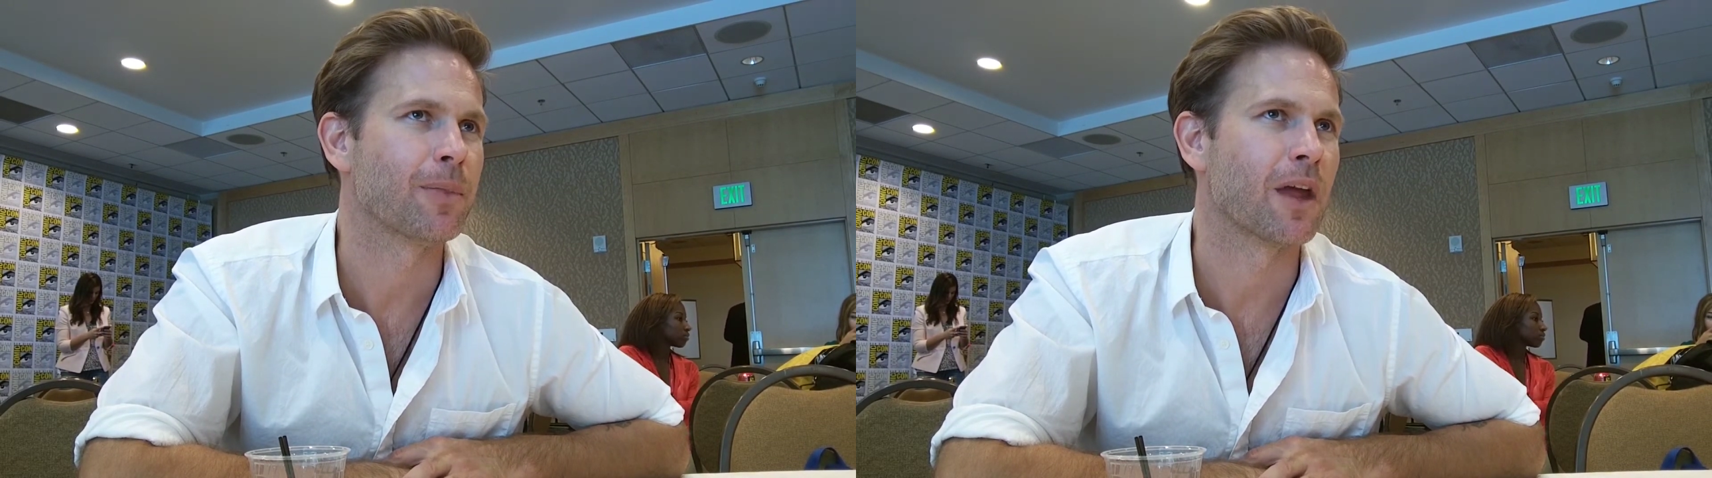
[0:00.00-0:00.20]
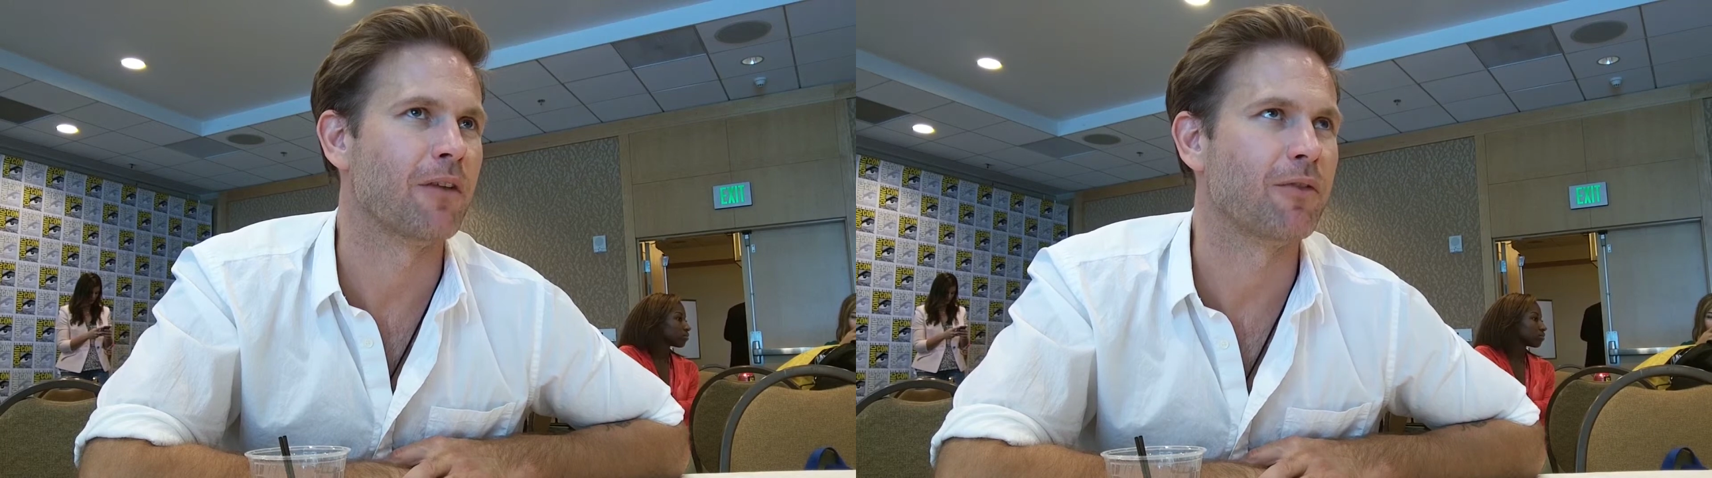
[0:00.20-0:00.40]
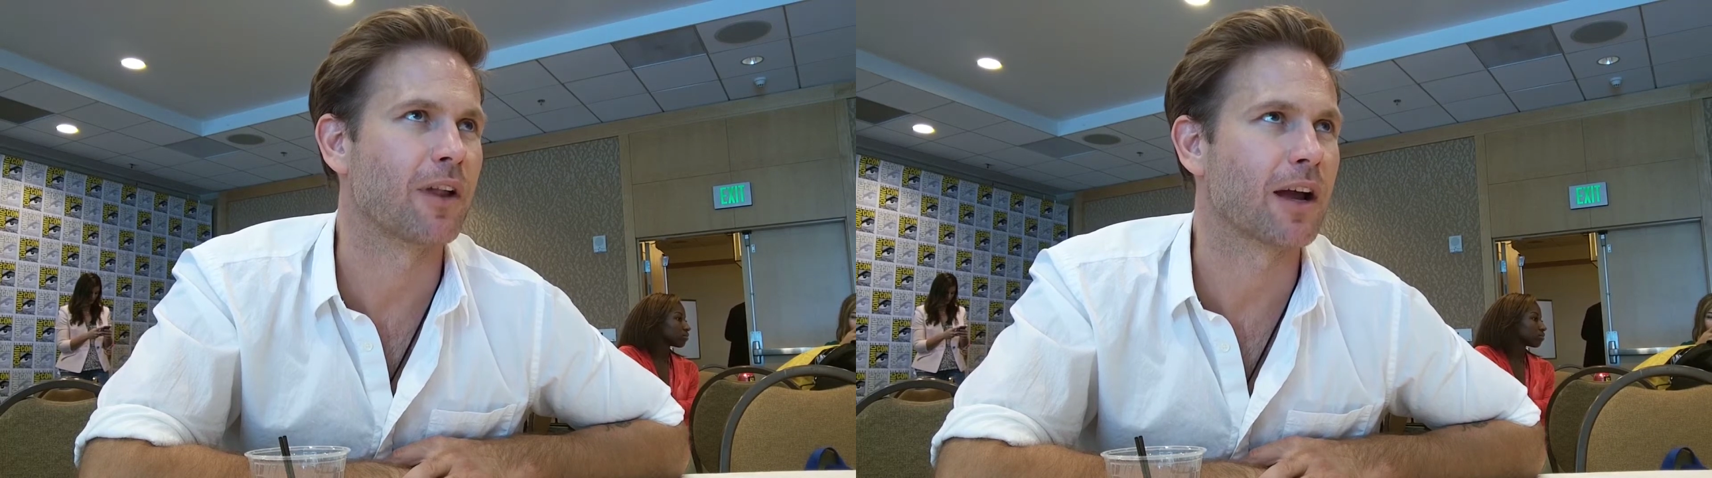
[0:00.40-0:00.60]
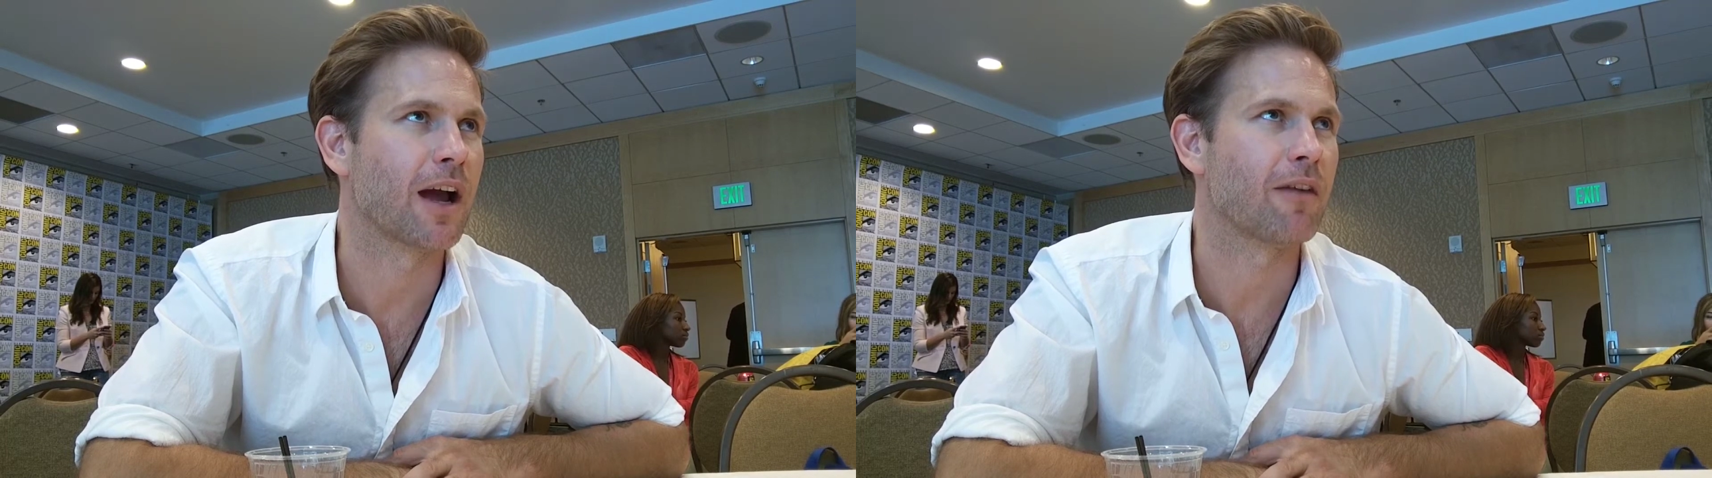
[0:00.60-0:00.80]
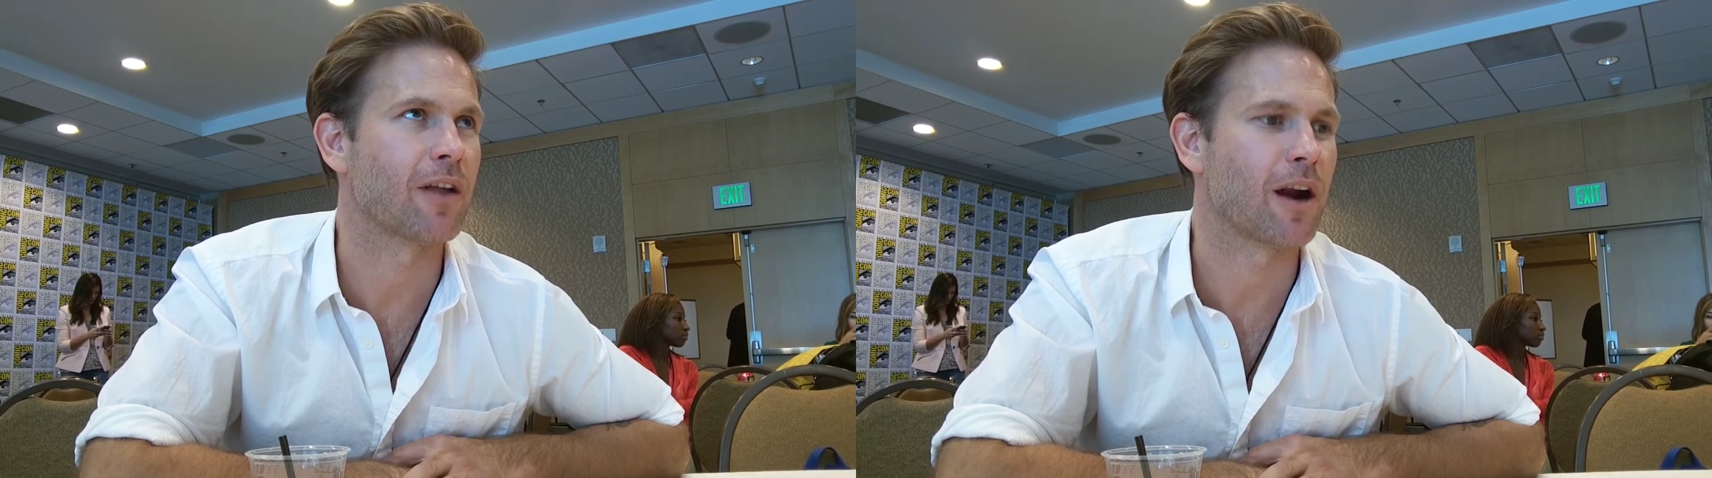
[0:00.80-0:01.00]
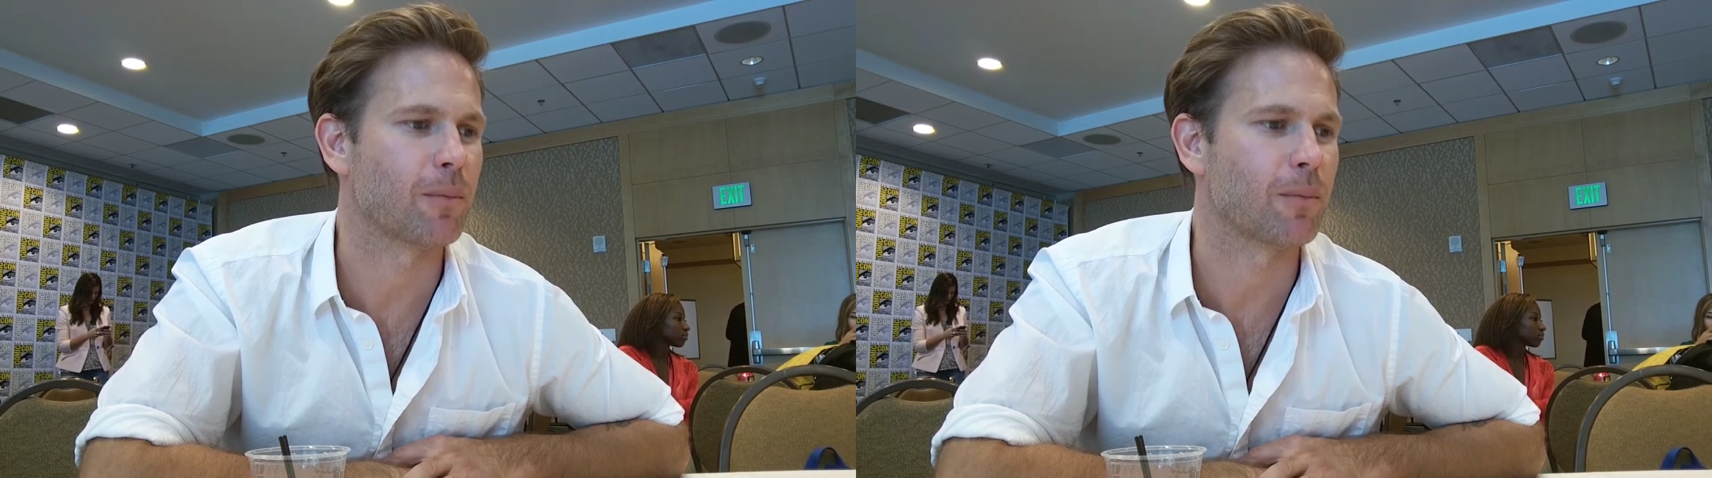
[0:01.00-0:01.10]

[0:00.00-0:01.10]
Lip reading: And I feel like I have that